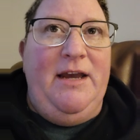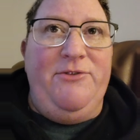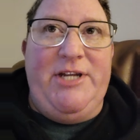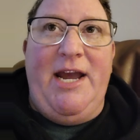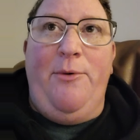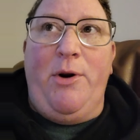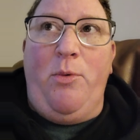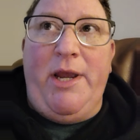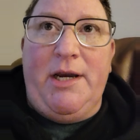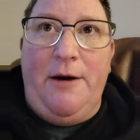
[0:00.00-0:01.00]
Every day I want to
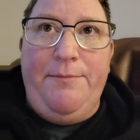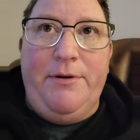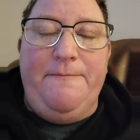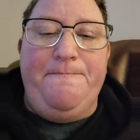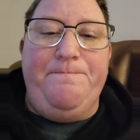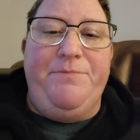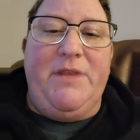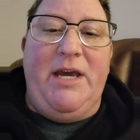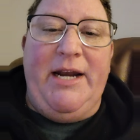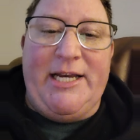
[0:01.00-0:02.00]
wake up
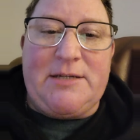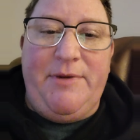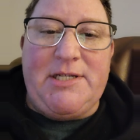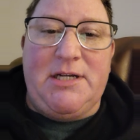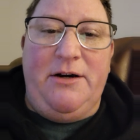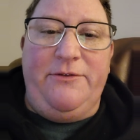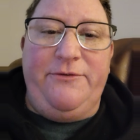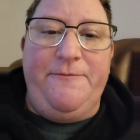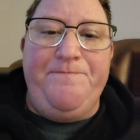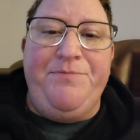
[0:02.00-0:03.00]
and ask
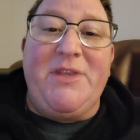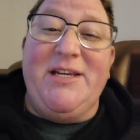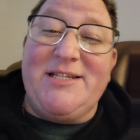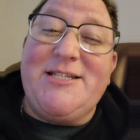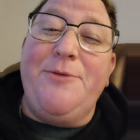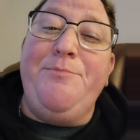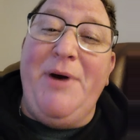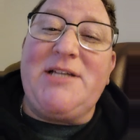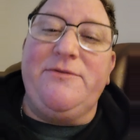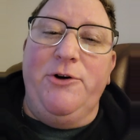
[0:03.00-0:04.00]
myself, is this the
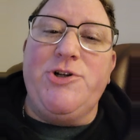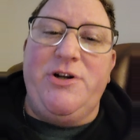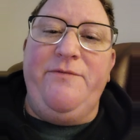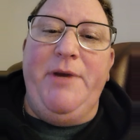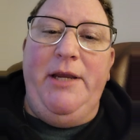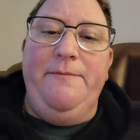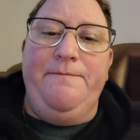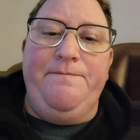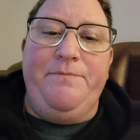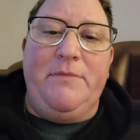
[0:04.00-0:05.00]
best version of me?
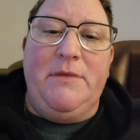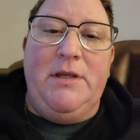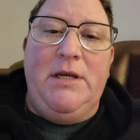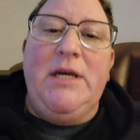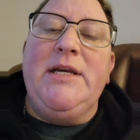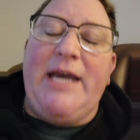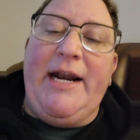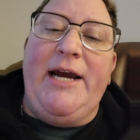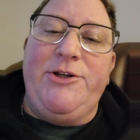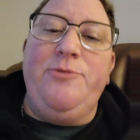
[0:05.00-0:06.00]

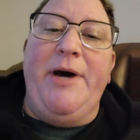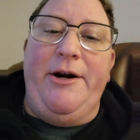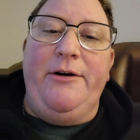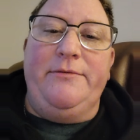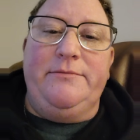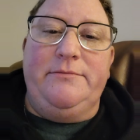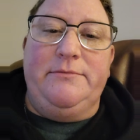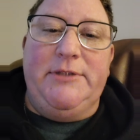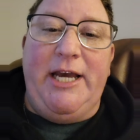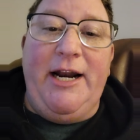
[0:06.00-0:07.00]
Can I do better?
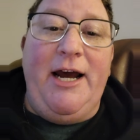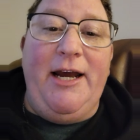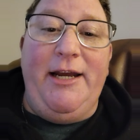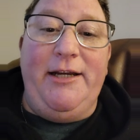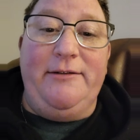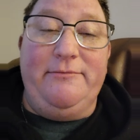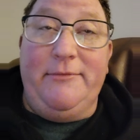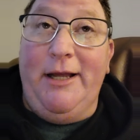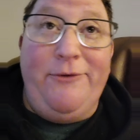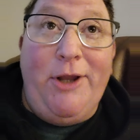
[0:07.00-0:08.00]
Can I
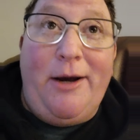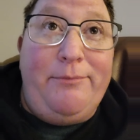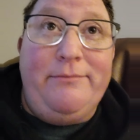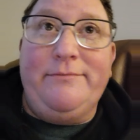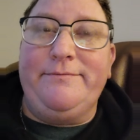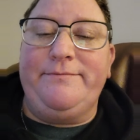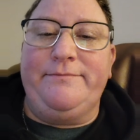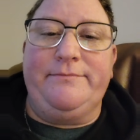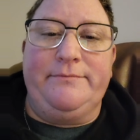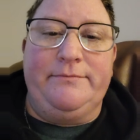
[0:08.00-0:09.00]
level up?
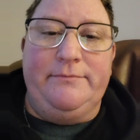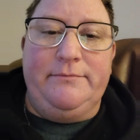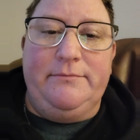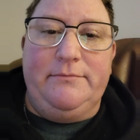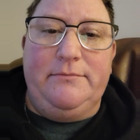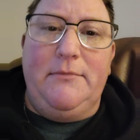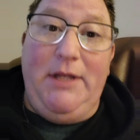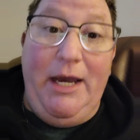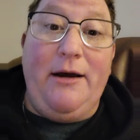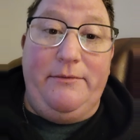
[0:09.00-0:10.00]

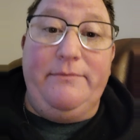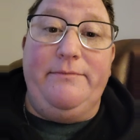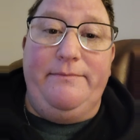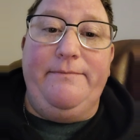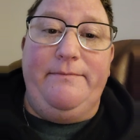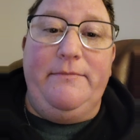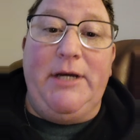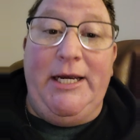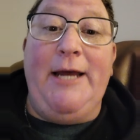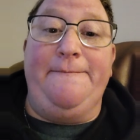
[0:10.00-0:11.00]
Yeah,
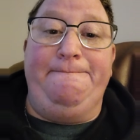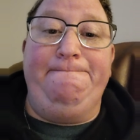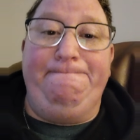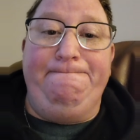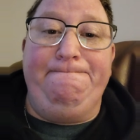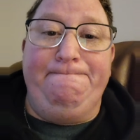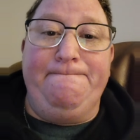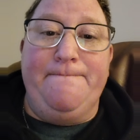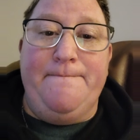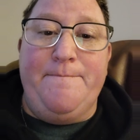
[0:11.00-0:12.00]
I can.
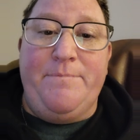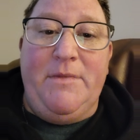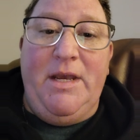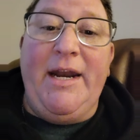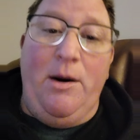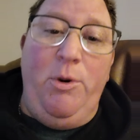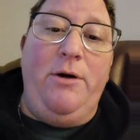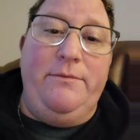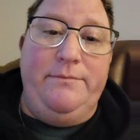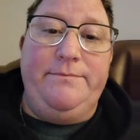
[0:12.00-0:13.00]
And I will.